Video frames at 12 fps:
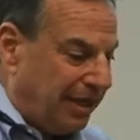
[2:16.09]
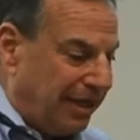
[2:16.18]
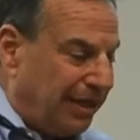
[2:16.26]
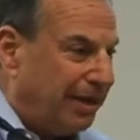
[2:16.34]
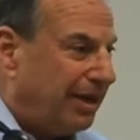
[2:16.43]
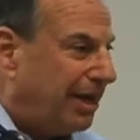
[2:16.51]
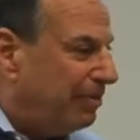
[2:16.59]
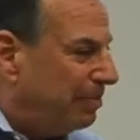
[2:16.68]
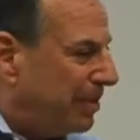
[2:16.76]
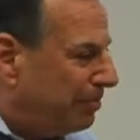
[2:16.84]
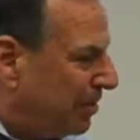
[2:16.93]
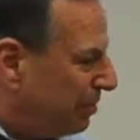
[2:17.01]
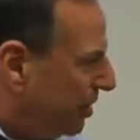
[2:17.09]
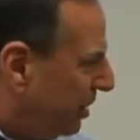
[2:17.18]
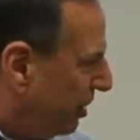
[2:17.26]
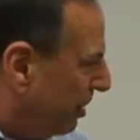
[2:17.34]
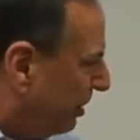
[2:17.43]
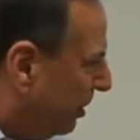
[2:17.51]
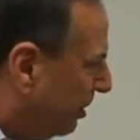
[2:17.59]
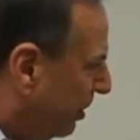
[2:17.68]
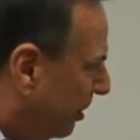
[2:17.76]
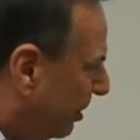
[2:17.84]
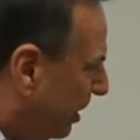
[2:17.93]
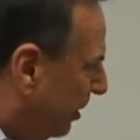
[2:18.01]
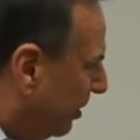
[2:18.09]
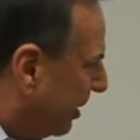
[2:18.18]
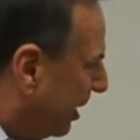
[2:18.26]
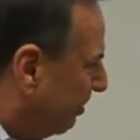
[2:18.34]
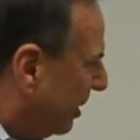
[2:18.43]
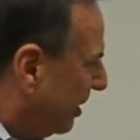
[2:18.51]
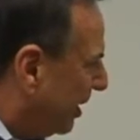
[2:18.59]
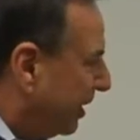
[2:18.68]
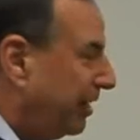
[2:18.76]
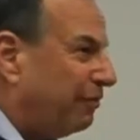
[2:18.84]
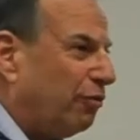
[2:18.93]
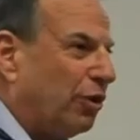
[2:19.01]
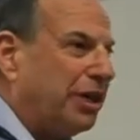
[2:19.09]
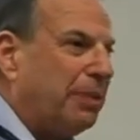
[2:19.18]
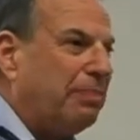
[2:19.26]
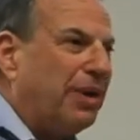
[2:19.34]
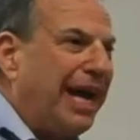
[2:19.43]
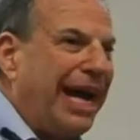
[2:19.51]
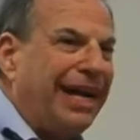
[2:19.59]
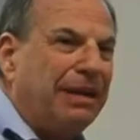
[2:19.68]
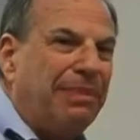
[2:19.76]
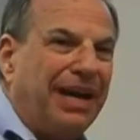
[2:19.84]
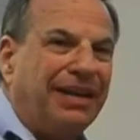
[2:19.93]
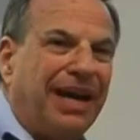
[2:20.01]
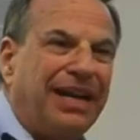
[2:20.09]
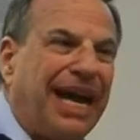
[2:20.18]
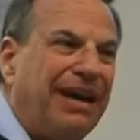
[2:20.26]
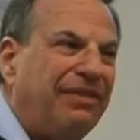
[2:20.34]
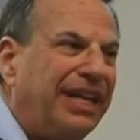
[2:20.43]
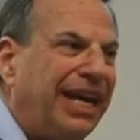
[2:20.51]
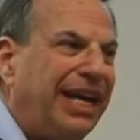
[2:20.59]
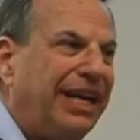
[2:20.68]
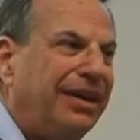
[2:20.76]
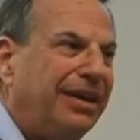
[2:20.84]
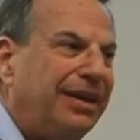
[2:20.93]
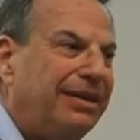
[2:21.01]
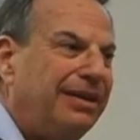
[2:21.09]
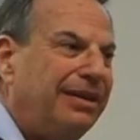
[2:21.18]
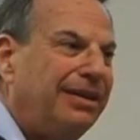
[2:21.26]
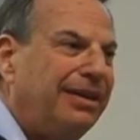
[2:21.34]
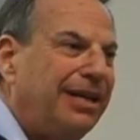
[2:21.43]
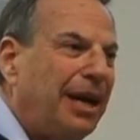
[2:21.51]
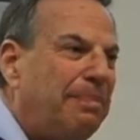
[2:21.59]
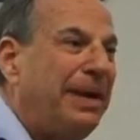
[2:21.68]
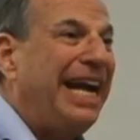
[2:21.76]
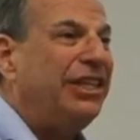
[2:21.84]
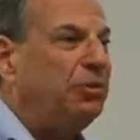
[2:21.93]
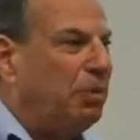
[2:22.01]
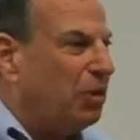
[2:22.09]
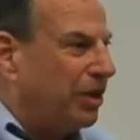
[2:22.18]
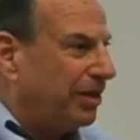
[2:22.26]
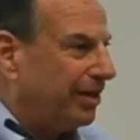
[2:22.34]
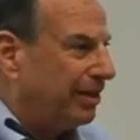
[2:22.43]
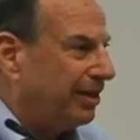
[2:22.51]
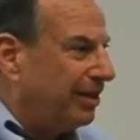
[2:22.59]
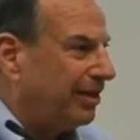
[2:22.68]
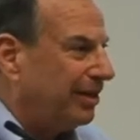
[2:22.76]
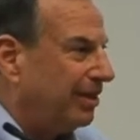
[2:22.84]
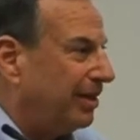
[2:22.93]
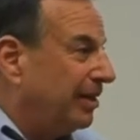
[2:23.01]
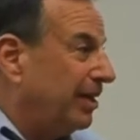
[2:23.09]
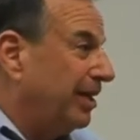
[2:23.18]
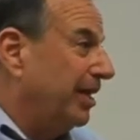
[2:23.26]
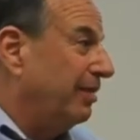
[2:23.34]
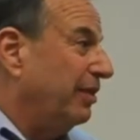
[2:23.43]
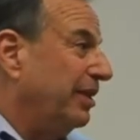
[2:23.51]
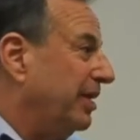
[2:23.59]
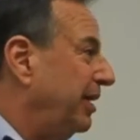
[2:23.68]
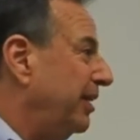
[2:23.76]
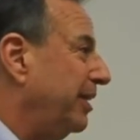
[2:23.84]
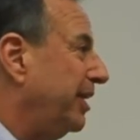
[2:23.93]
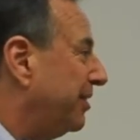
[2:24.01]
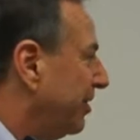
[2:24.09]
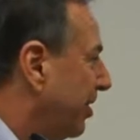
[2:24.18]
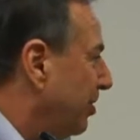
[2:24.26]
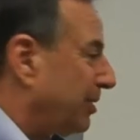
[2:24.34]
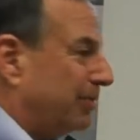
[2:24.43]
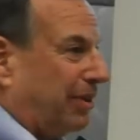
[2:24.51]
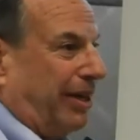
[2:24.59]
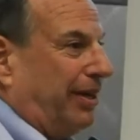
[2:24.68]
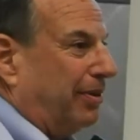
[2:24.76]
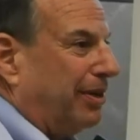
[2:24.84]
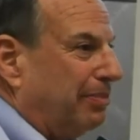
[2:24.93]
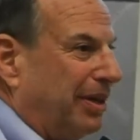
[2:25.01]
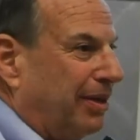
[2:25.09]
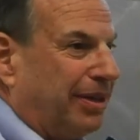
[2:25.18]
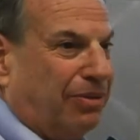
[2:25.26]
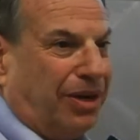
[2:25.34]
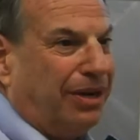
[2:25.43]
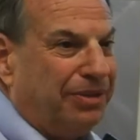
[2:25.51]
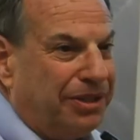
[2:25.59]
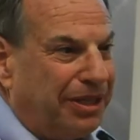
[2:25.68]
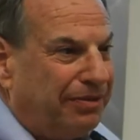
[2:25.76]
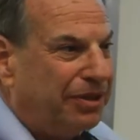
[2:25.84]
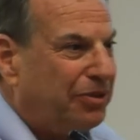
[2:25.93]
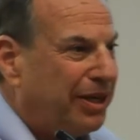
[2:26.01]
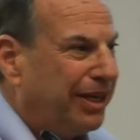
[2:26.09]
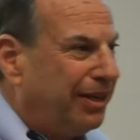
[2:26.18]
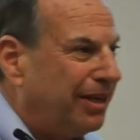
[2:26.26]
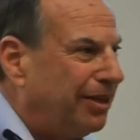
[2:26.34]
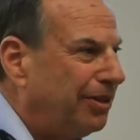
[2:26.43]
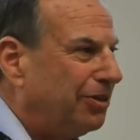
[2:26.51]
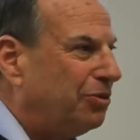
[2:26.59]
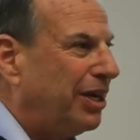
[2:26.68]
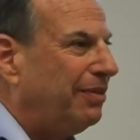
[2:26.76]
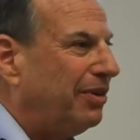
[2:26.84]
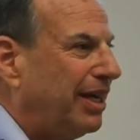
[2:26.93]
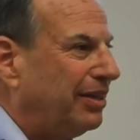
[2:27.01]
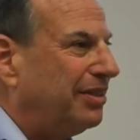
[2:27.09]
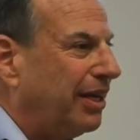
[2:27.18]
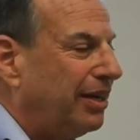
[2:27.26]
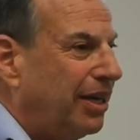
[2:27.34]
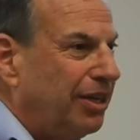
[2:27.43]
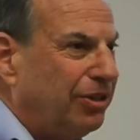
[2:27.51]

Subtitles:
I remember when your leader came in '94, he bragged about not having a passport. Everything you need to know is right here in America. Why would you ever travel outside?